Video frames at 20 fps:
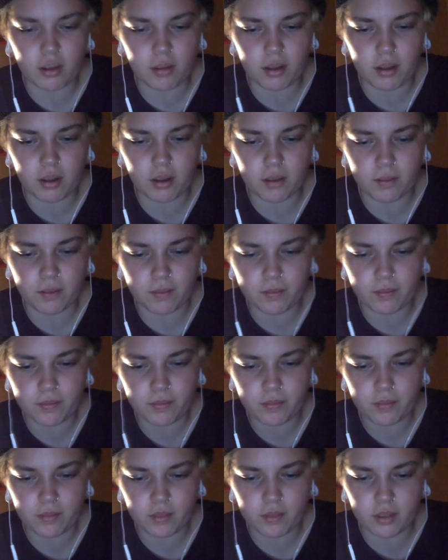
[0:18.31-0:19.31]
man.
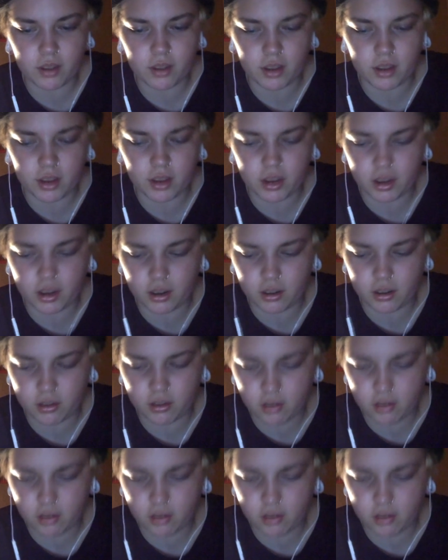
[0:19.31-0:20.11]
Like, I can't